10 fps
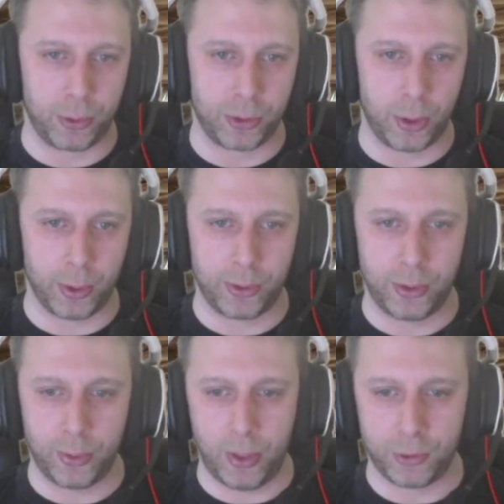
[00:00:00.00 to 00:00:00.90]
So
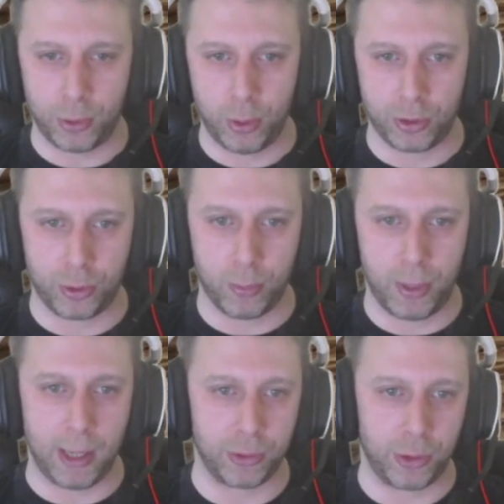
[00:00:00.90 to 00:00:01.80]
as soon as
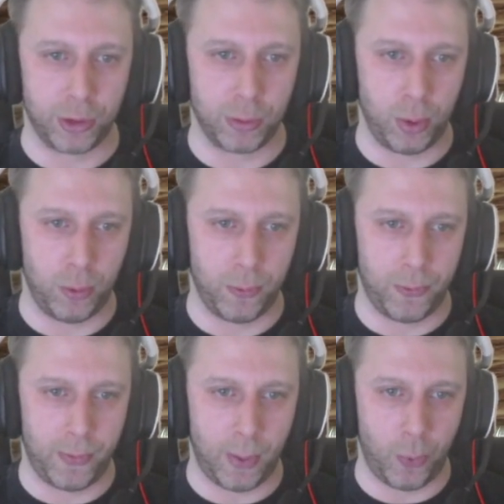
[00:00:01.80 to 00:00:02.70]
somebody else does a move
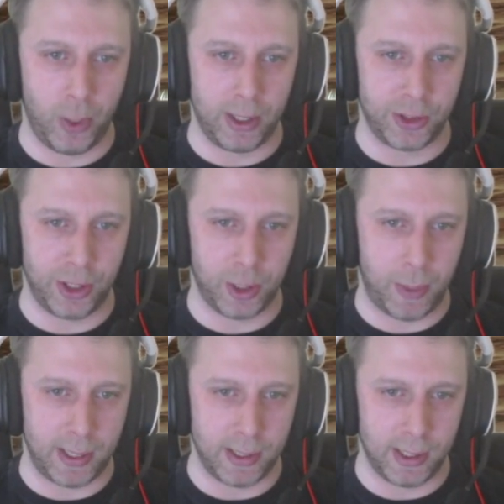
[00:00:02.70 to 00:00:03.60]
and we can see the
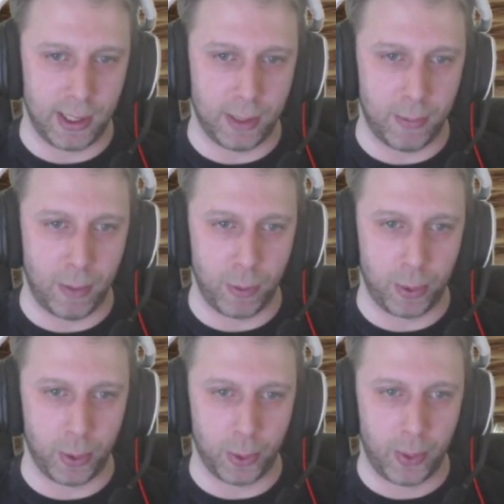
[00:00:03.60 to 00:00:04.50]
pending in the memory
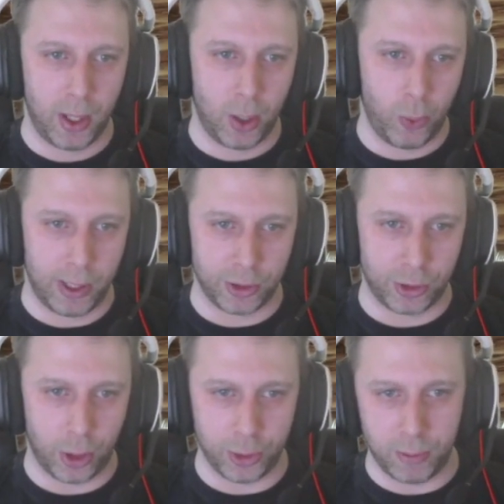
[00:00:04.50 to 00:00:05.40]
pool, we can
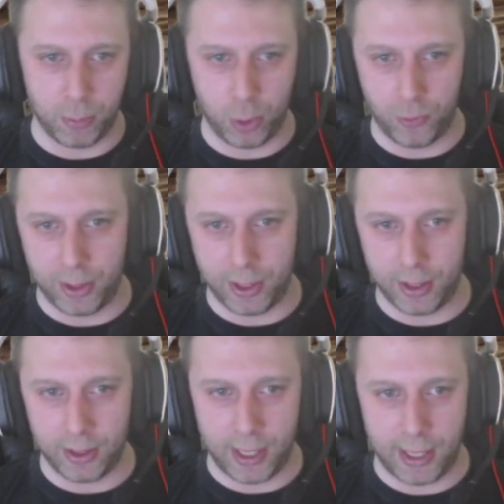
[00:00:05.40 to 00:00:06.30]
start it moving
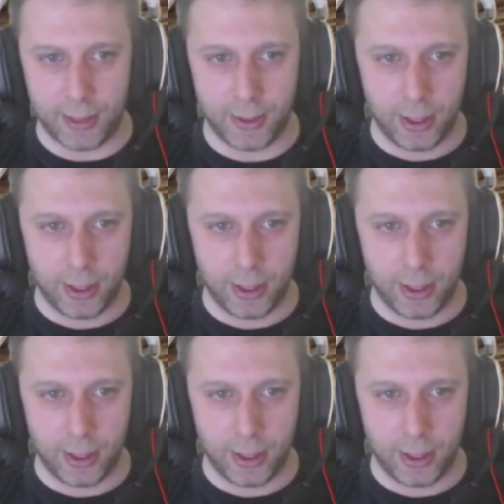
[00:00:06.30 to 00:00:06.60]
then.